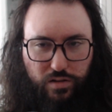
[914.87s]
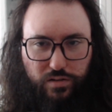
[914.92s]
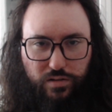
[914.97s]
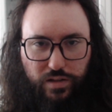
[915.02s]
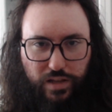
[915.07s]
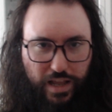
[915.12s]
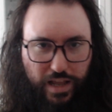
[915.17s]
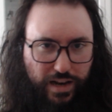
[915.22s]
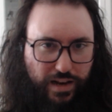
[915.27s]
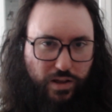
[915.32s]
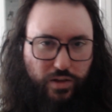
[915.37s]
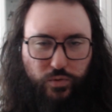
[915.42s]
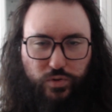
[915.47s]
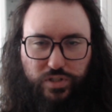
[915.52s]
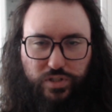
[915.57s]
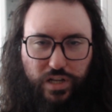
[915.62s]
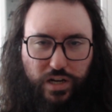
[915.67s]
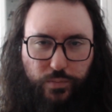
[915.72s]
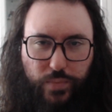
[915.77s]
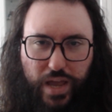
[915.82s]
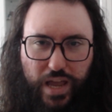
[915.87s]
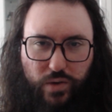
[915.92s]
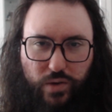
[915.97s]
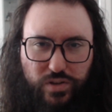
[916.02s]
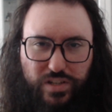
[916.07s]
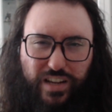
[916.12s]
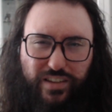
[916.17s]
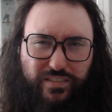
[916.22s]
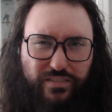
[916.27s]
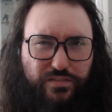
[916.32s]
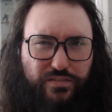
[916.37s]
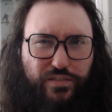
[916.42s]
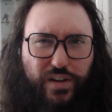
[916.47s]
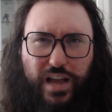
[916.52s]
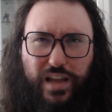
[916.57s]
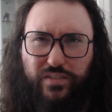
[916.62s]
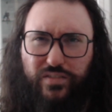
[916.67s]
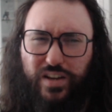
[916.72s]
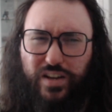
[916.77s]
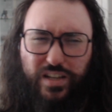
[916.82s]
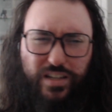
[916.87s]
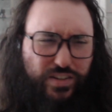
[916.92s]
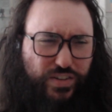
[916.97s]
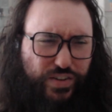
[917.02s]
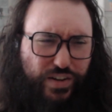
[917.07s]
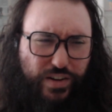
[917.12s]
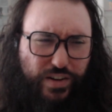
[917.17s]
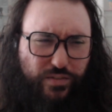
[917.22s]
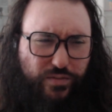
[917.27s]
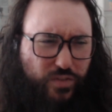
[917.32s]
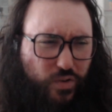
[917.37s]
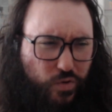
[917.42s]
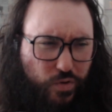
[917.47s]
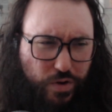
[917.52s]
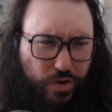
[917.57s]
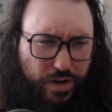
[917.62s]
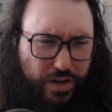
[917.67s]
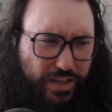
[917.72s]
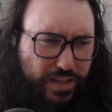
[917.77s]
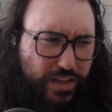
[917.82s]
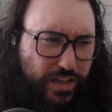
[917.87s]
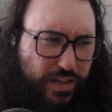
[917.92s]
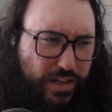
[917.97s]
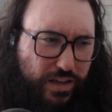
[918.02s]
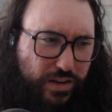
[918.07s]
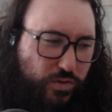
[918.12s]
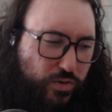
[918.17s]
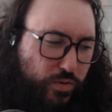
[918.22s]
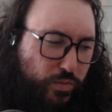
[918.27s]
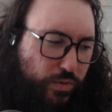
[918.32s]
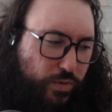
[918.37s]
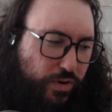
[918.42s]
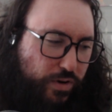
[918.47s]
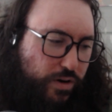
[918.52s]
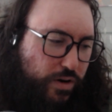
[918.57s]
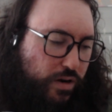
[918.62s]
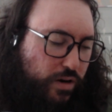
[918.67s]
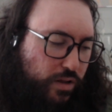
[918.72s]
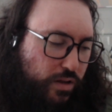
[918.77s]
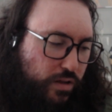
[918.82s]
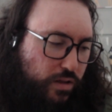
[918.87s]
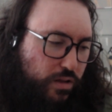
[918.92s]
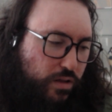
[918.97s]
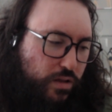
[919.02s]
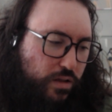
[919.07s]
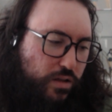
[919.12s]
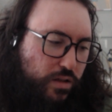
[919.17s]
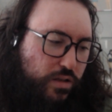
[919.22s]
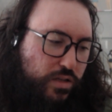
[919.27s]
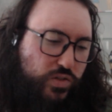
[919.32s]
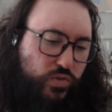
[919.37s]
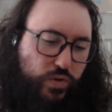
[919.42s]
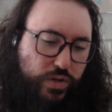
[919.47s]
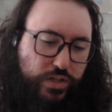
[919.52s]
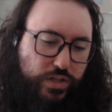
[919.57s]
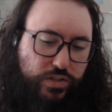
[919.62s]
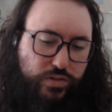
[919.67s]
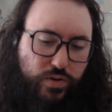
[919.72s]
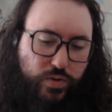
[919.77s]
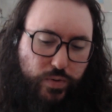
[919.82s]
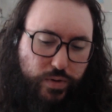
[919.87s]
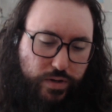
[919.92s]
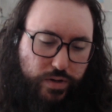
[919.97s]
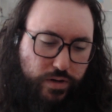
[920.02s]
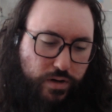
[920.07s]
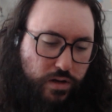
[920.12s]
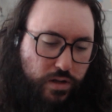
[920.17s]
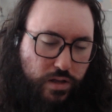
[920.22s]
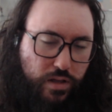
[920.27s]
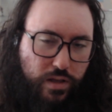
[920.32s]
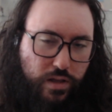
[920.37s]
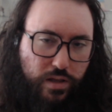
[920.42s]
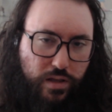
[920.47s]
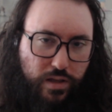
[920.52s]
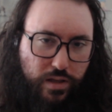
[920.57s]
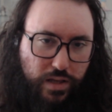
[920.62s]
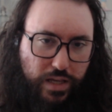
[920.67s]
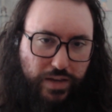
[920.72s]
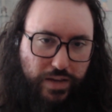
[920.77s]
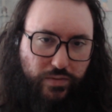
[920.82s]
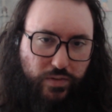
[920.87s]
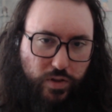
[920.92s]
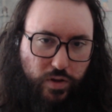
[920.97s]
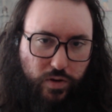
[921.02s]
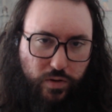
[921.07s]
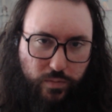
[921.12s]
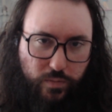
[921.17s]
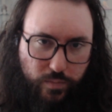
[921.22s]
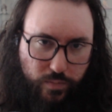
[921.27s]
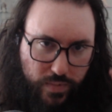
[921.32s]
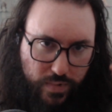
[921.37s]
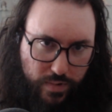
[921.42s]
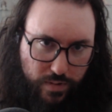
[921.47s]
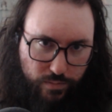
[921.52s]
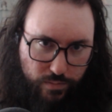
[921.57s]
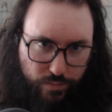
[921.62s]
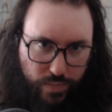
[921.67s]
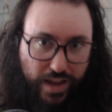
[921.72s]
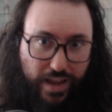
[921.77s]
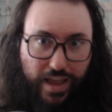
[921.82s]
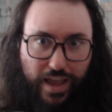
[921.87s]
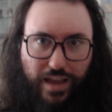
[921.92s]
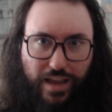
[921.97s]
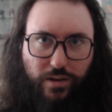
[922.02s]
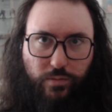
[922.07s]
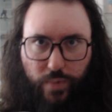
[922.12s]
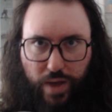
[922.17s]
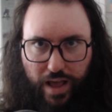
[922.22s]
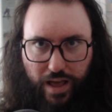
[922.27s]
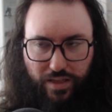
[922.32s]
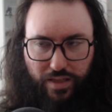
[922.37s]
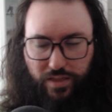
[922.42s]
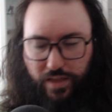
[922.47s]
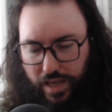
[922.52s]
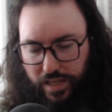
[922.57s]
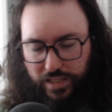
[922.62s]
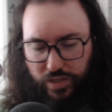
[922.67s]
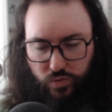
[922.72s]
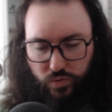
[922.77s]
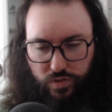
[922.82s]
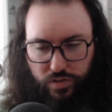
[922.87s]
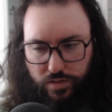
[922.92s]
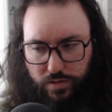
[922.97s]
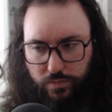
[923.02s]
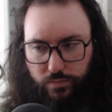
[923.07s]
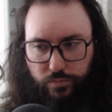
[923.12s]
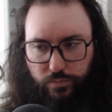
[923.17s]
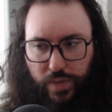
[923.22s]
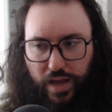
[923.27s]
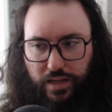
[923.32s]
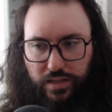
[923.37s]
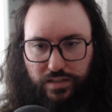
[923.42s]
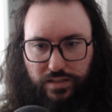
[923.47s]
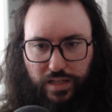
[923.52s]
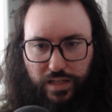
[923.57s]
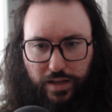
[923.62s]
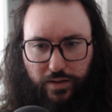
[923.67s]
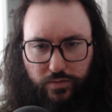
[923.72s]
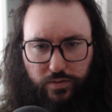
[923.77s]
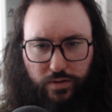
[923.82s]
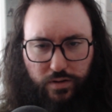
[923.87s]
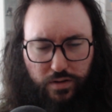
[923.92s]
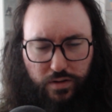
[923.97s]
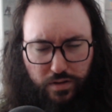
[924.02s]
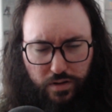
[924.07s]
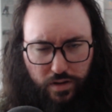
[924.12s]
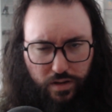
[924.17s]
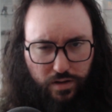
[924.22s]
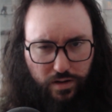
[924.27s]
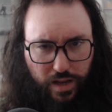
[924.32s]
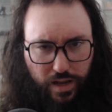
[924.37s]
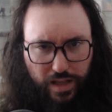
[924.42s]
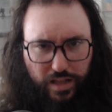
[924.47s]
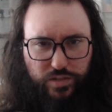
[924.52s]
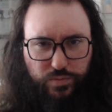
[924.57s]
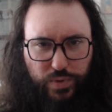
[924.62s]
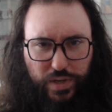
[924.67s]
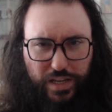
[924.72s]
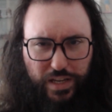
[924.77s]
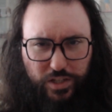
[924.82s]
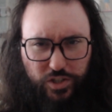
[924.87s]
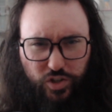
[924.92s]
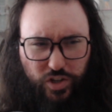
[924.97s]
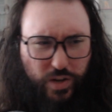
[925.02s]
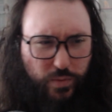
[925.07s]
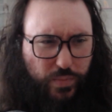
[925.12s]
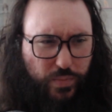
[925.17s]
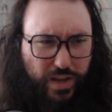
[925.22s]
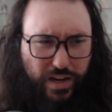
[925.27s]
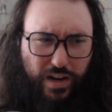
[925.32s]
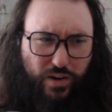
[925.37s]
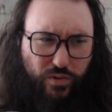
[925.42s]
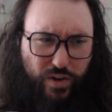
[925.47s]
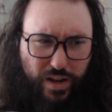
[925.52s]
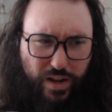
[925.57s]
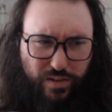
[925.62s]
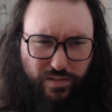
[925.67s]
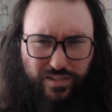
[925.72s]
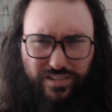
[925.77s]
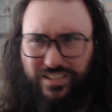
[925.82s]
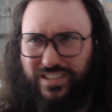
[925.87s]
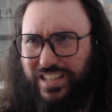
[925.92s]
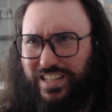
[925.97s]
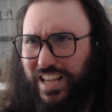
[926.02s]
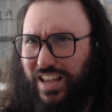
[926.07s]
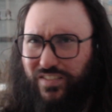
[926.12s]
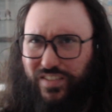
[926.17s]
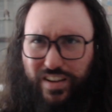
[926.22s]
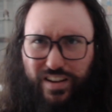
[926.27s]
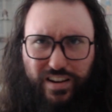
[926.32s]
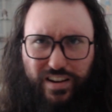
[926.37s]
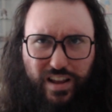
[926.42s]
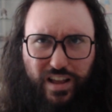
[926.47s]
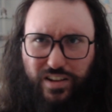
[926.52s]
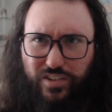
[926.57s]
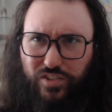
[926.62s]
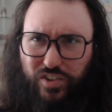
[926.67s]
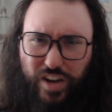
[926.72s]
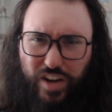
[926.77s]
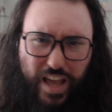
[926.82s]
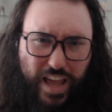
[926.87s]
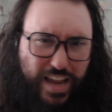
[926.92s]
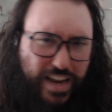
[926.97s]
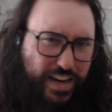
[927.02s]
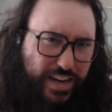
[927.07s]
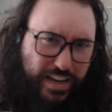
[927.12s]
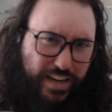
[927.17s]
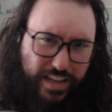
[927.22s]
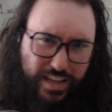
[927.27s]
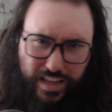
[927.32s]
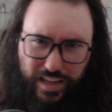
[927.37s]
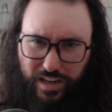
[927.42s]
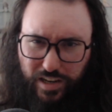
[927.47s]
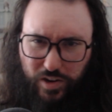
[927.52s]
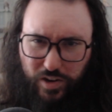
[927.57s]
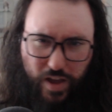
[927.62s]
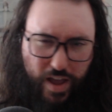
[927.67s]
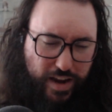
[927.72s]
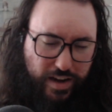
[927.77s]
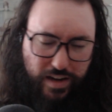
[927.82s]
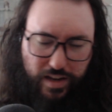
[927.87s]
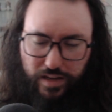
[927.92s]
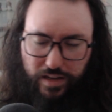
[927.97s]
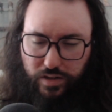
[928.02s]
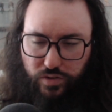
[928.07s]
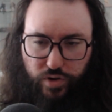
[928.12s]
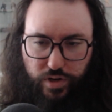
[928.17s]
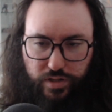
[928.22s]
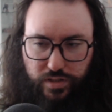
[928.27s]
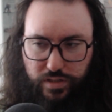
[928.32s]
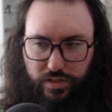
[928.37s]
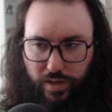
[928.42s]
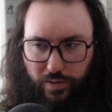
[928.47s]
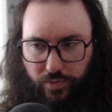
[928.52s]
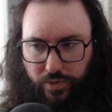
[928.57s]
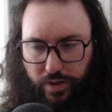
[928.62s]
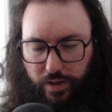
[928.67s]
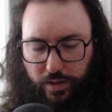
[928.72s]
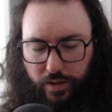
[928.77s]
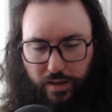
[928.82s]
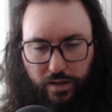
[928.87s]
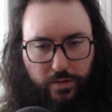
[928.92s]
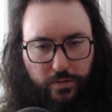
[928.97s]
that I was gonna pay was like 540 kroner, Swedish kroner. Even though my head math as I was buying stuff tells me it should have been around 780 to 800 something.